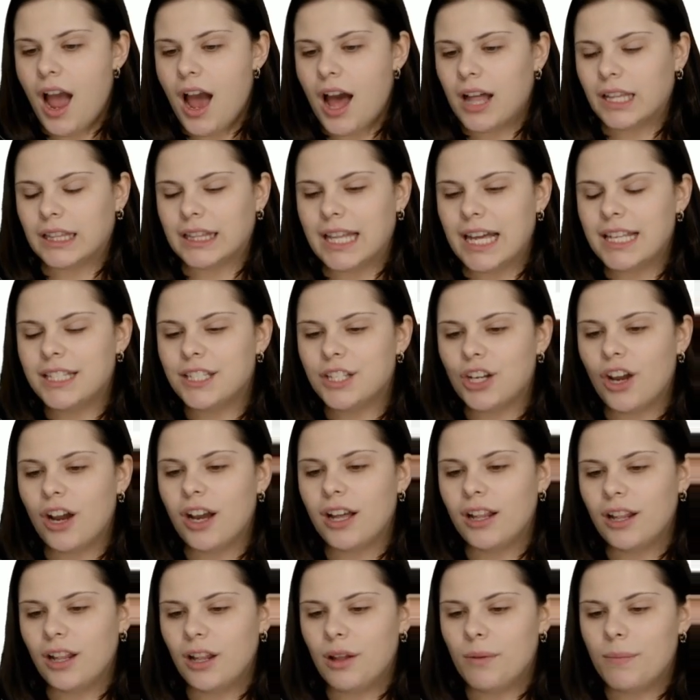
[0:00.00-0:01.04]
let's talk
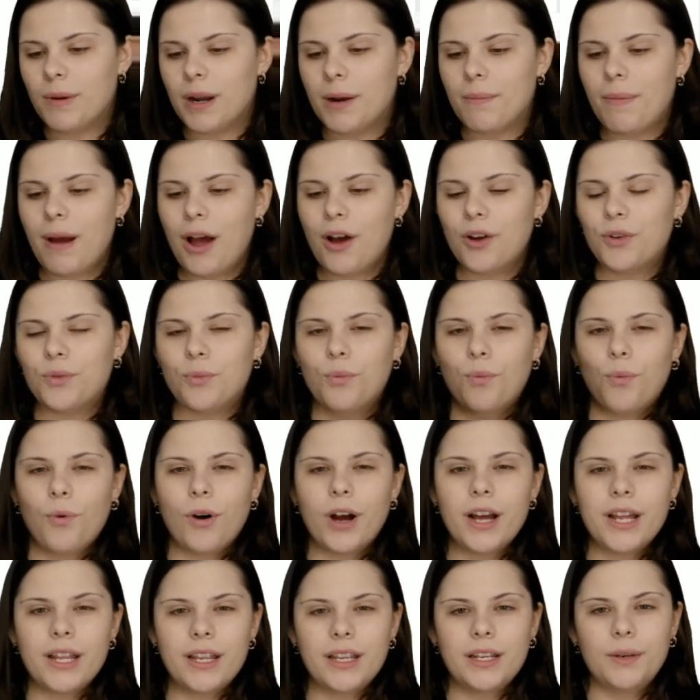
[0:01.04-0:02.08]
a little bit about
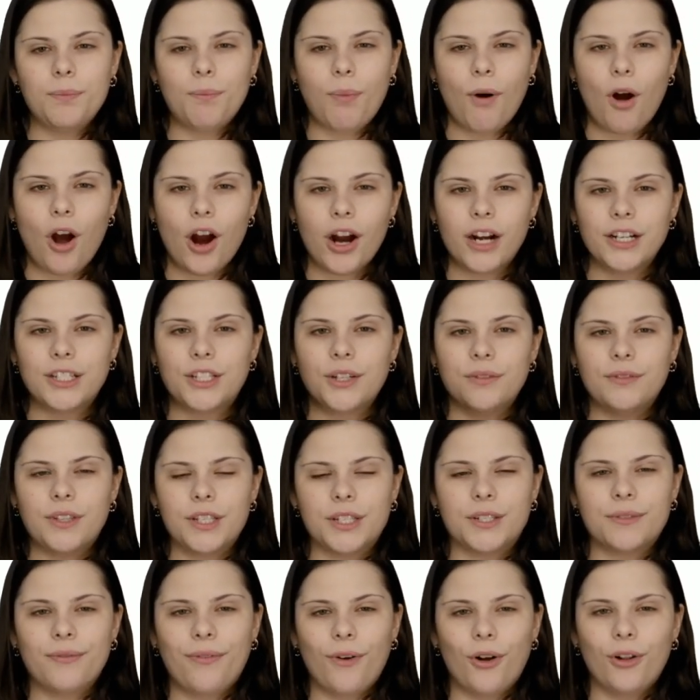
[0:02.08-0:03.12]
what parts of
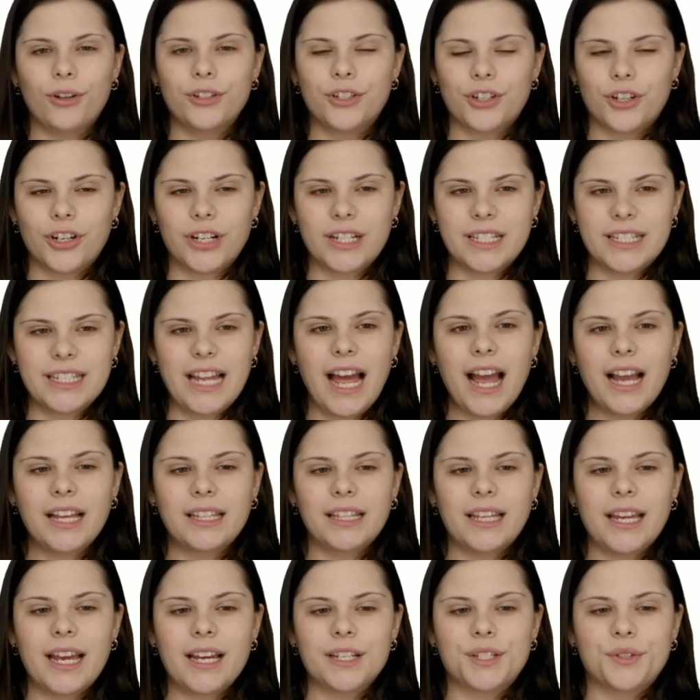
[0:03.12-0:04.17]
this folder
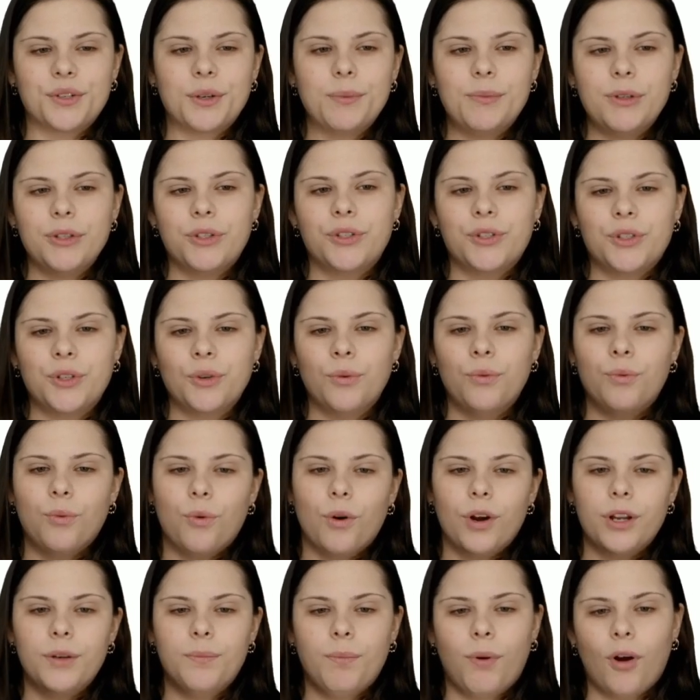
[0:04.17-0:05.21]
exactly attributes to
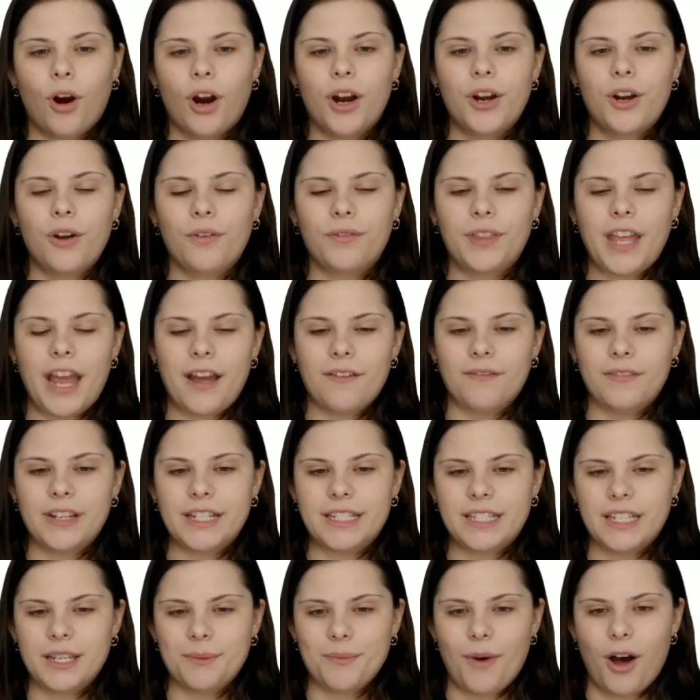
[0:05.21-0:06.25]
what part of the
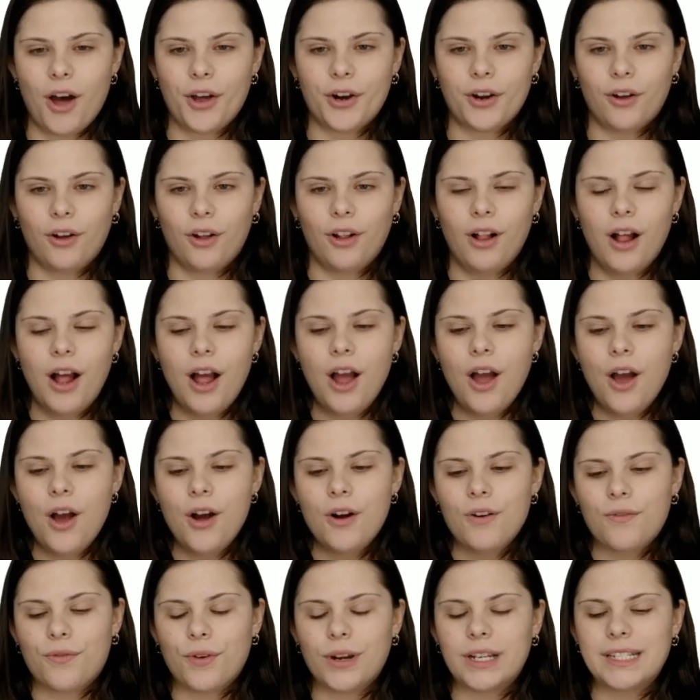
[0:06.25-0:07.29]
MVC model.
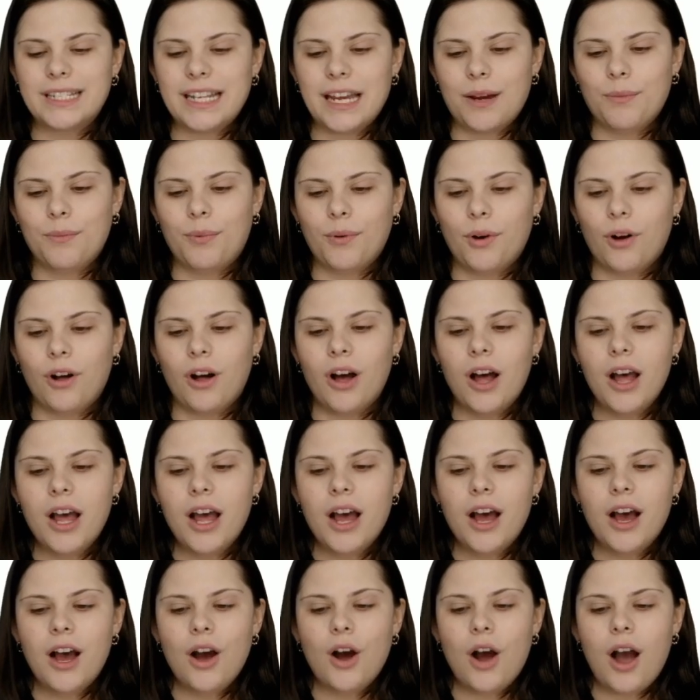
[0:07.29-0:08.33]
For example,
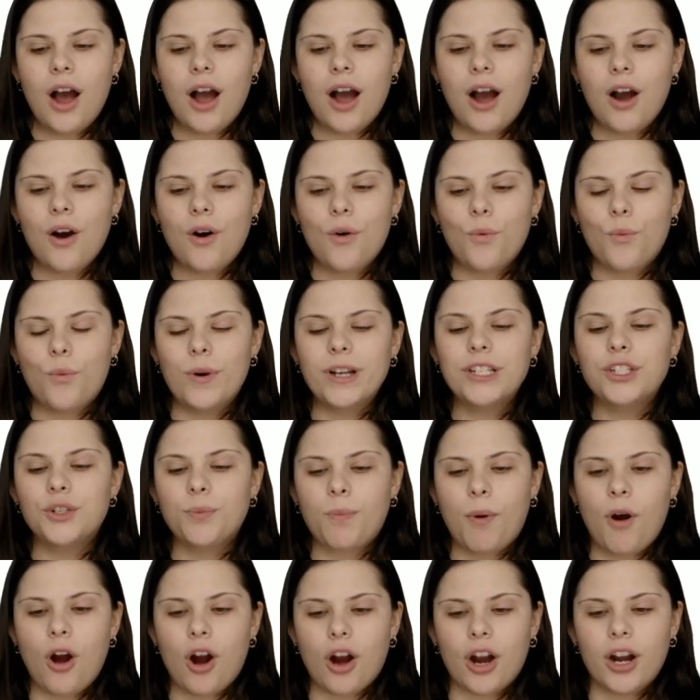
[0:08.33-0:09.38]
which
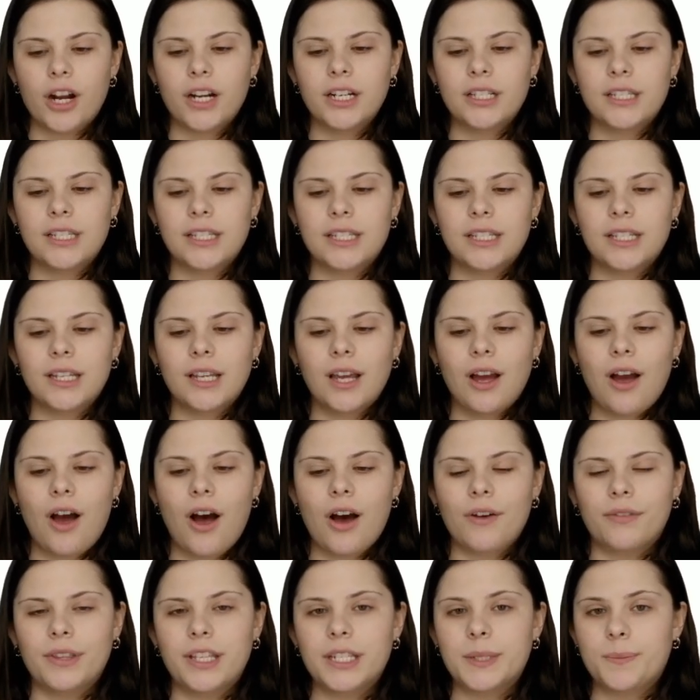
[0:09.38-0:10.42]
parts
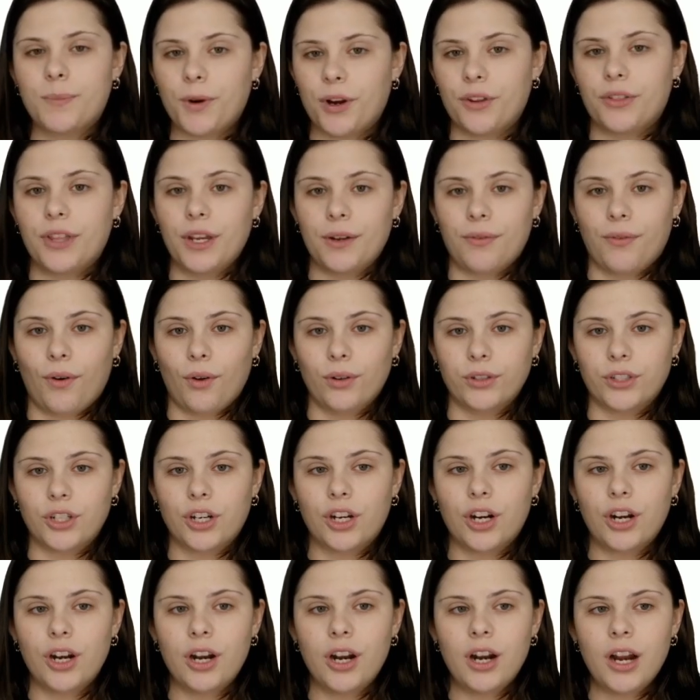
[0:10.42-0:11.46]
of this birthday
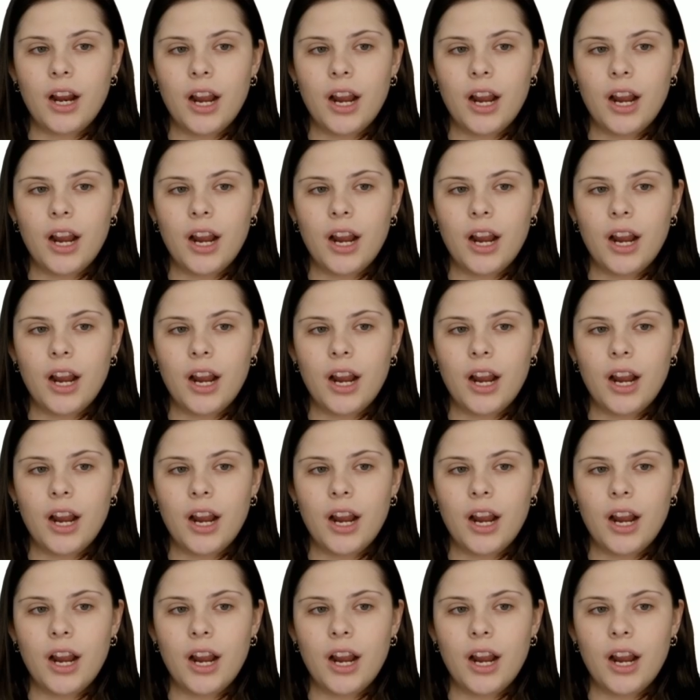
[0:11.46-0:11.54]
folder